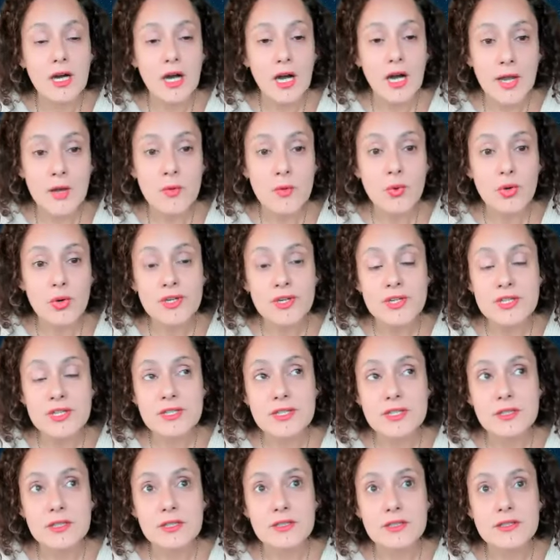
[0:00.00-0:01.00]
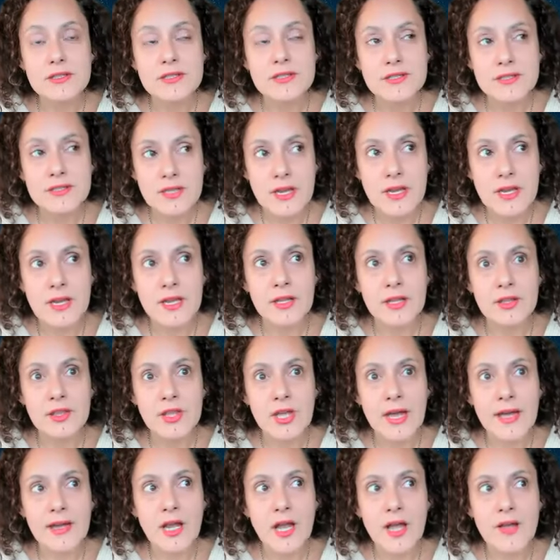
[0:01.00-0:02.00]
I, I want to say
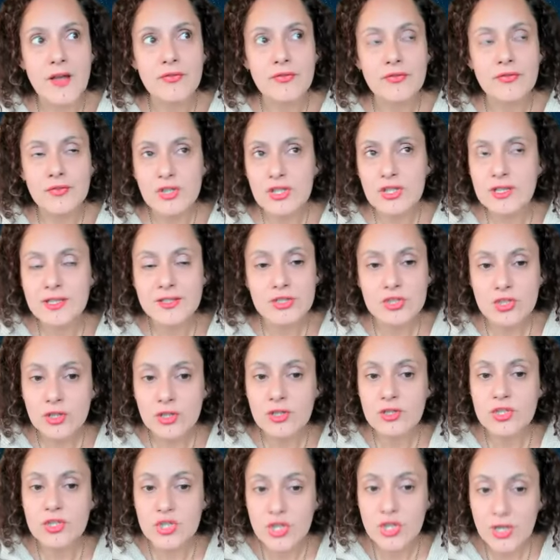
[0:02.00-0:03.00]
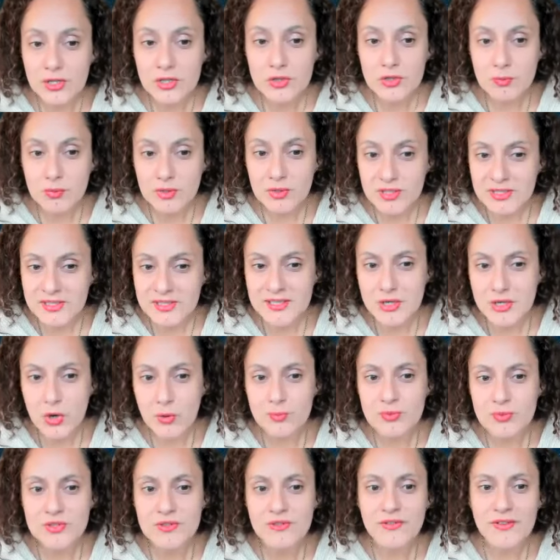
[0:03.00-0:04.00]
that I feel it's not a judgment, it's an
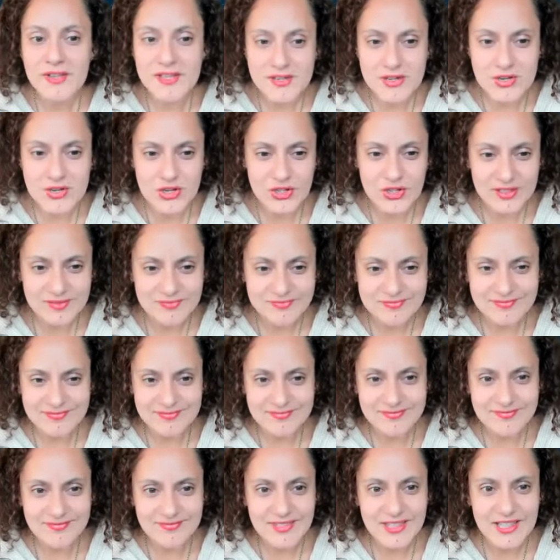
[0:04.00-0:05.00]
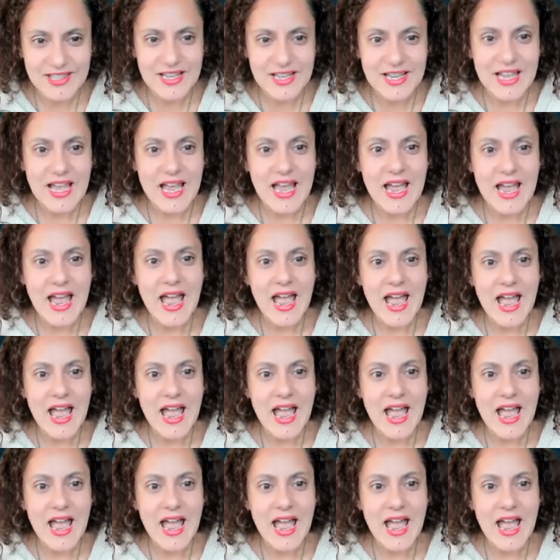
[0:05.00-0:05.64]
observation. Good